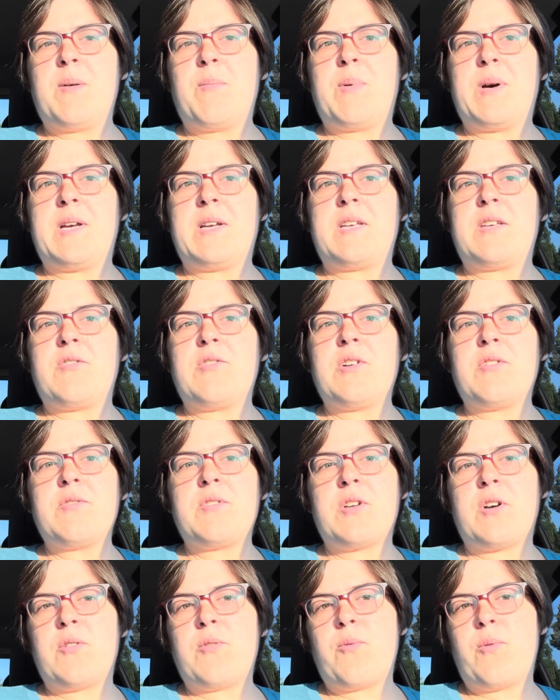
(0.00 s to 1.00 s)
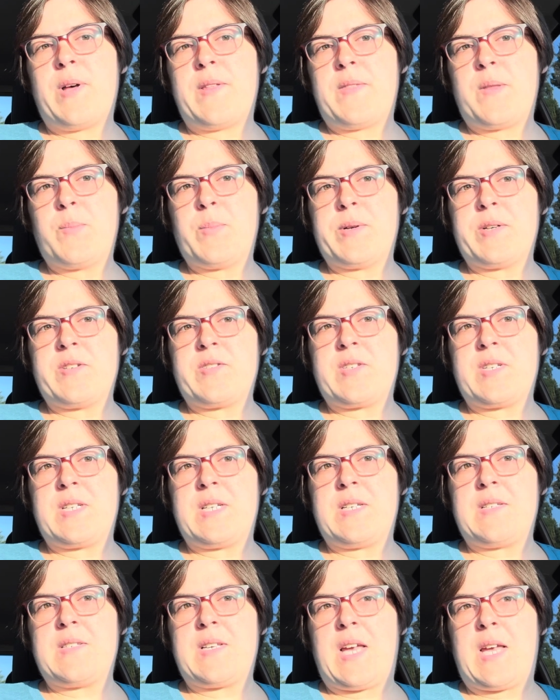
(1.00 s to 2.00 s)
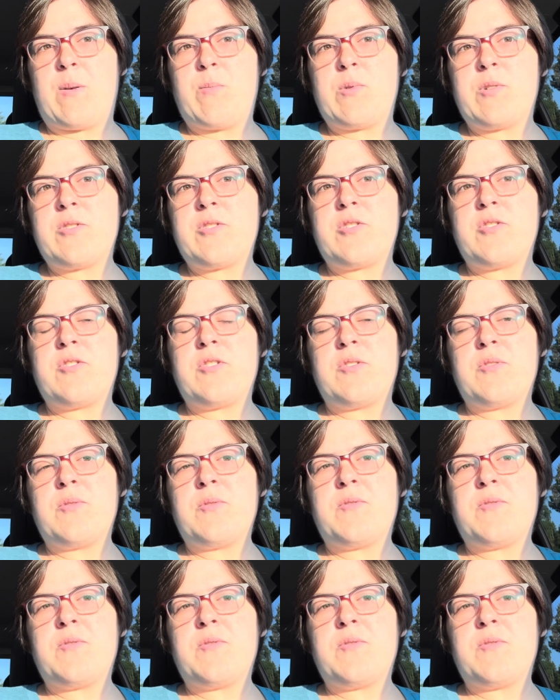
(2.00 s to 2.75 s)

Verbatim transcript: but you don't know what the person is able to do